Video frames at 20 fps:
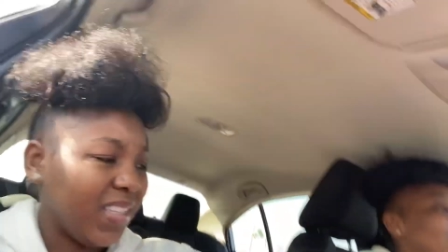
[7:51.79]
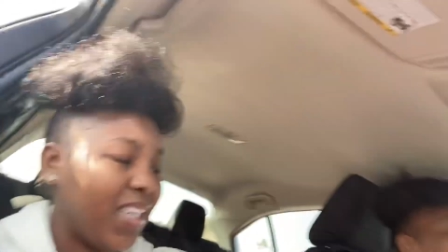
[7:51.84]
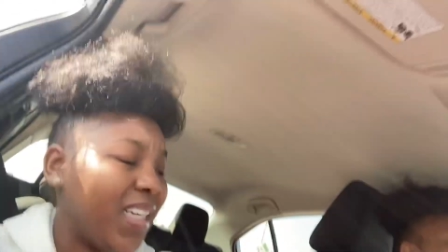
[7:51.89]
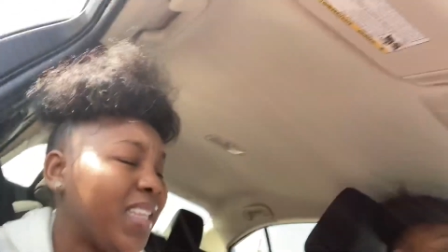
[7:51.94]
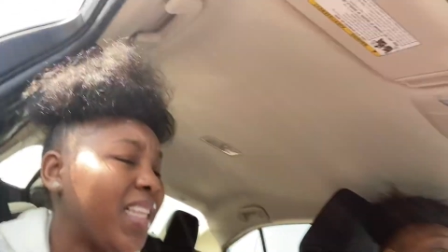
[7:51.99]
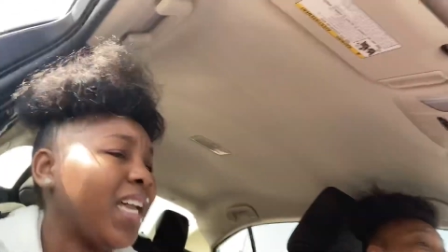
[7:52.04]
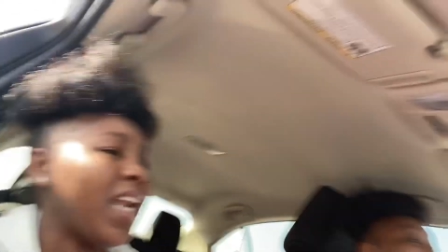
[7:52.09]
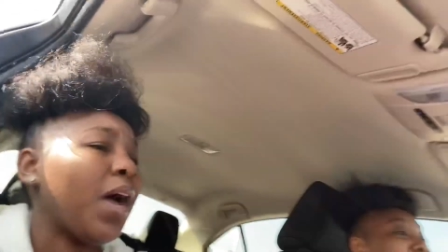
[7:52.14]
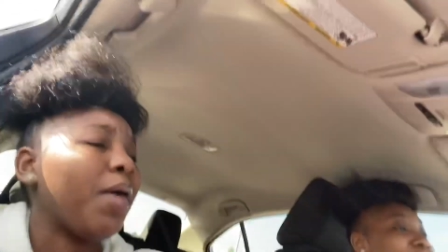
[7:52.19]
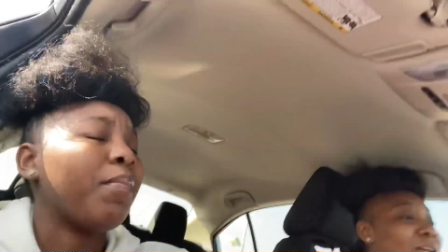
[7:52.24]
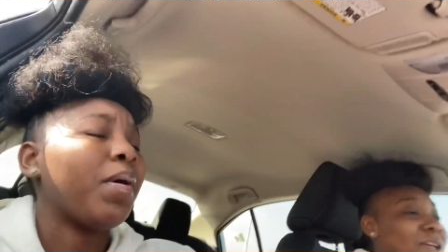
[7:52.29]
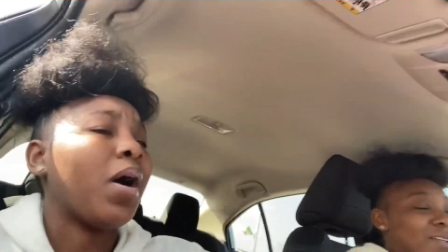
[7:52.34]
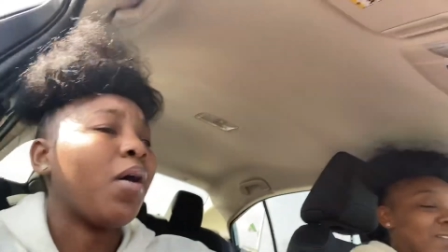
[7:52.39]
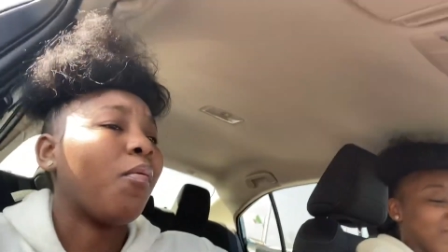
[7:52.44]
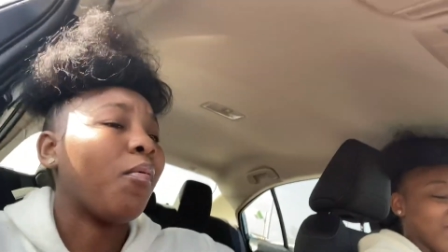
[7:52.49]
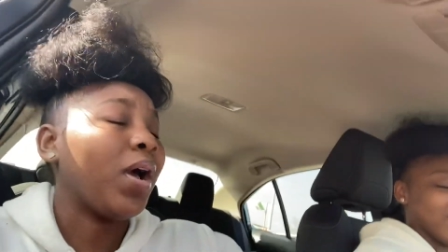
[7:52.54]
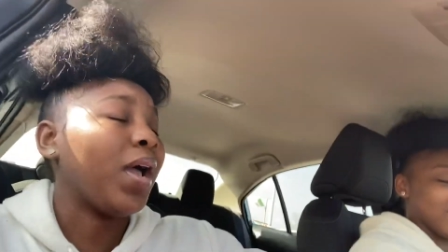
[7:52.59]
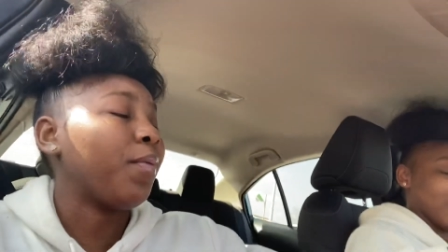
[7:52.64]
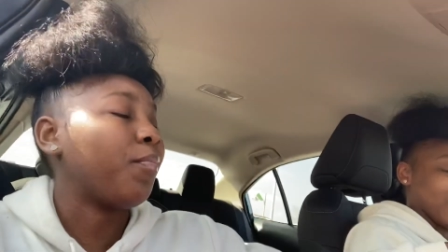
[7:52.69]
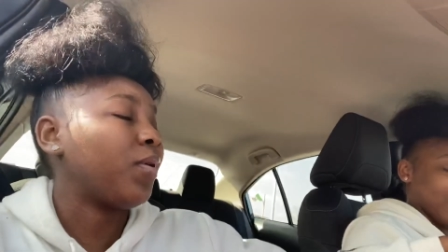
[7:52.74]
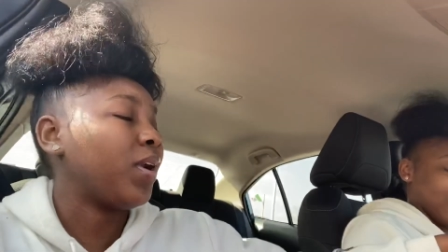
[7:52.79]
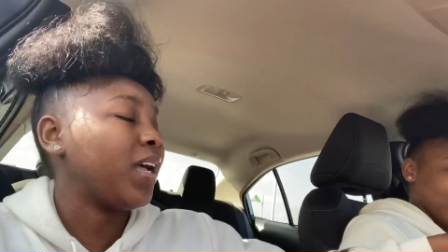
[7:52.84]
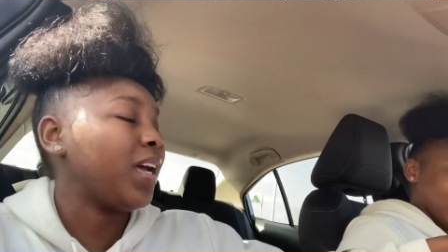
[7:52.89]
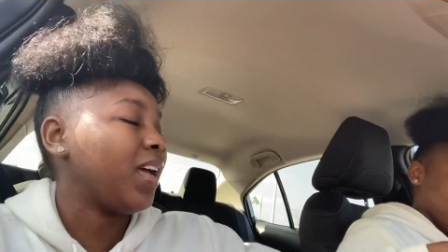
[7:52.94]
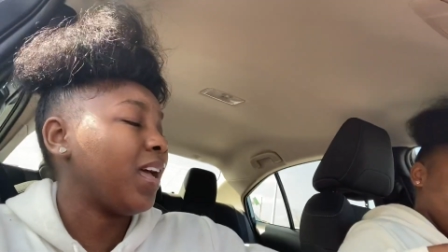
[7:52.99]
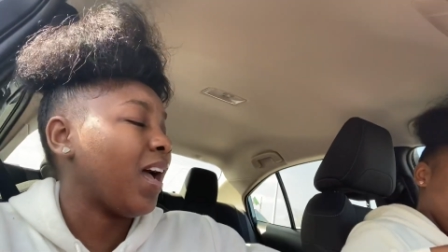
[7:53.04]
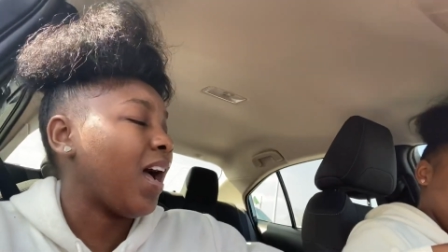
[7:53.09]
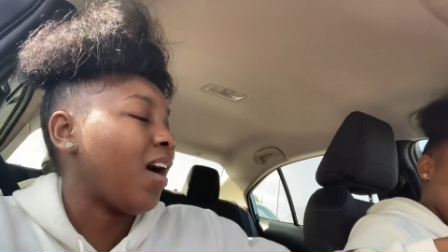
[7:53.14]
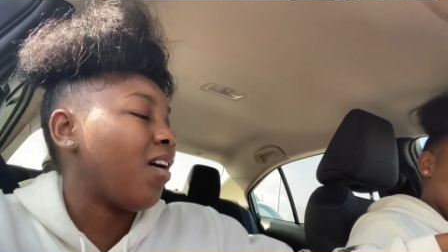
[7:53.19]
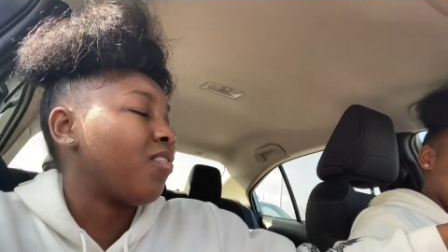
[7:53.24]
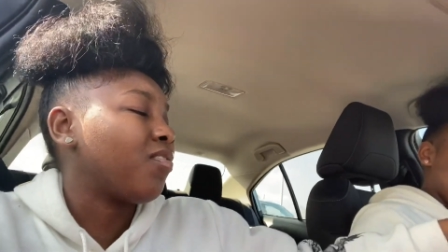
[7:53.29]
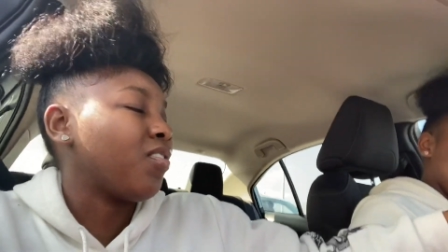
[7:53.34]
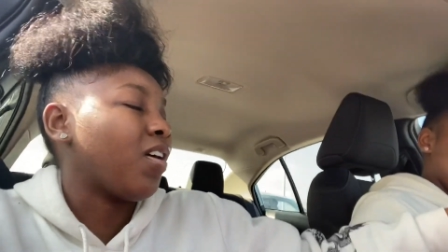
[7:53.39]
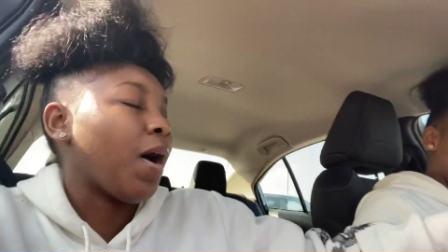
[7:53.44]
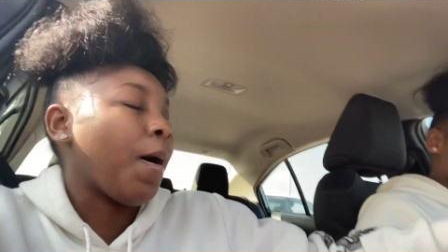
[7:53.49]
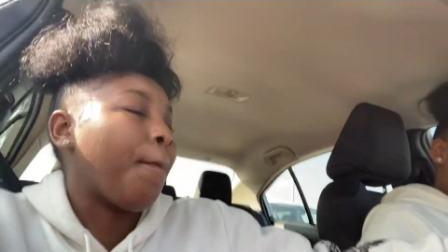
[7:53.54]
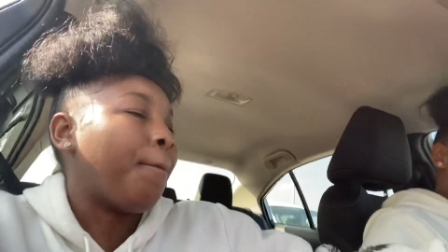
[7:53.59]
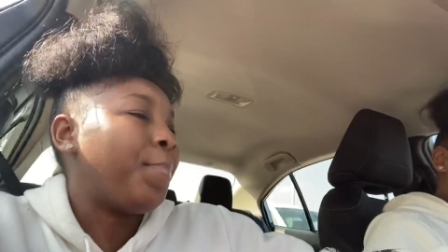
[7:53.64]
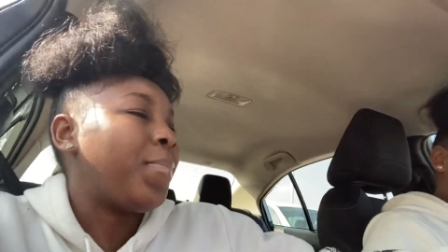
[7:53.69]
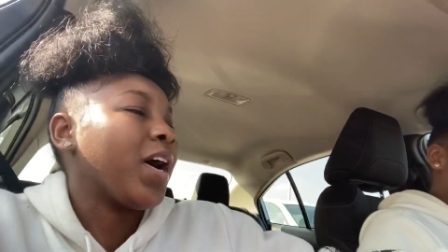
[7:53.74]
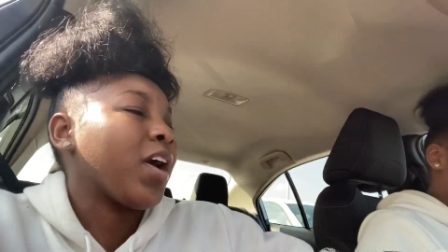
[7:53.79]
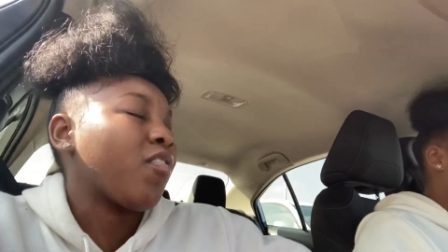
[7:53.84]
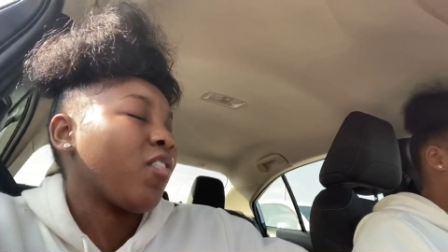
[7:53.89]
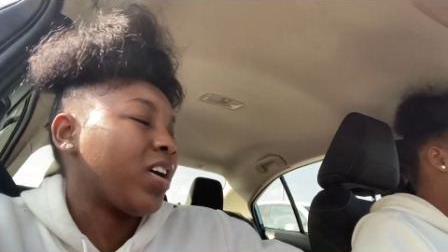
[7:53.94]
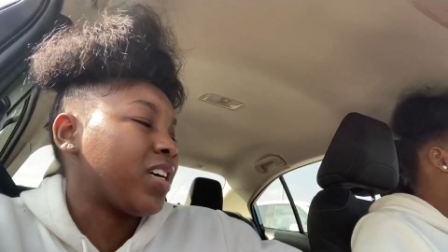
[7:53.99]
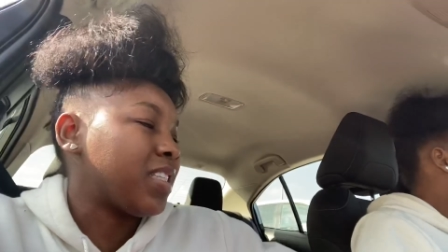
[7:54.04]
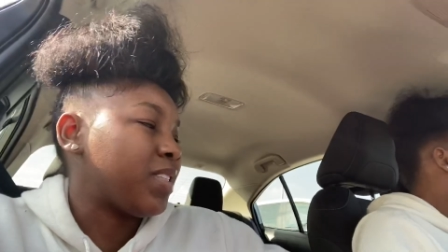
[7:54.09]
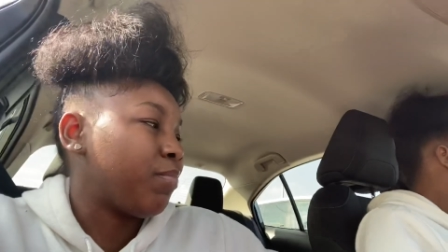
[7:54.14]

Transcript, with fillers: It's, that on my way, but it, I don't know how butt crack